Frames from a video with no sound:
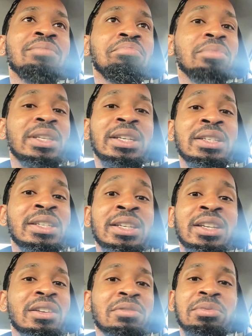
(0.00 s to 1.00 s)
then it
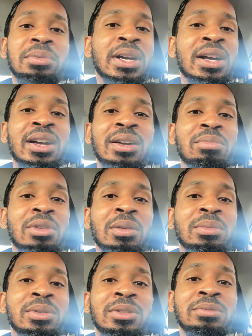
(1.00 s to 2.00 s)
didn't come from God,
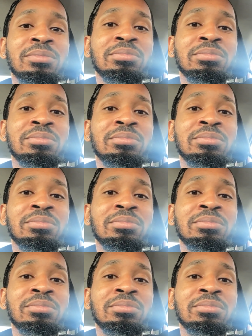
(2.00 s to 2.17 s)
probably.